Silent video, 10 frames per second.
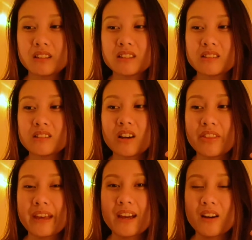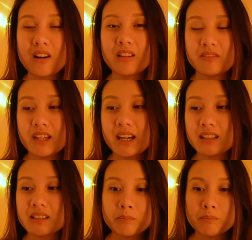saw that all of
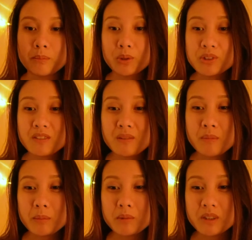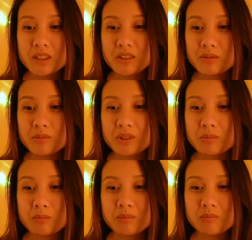that. Most of the memories was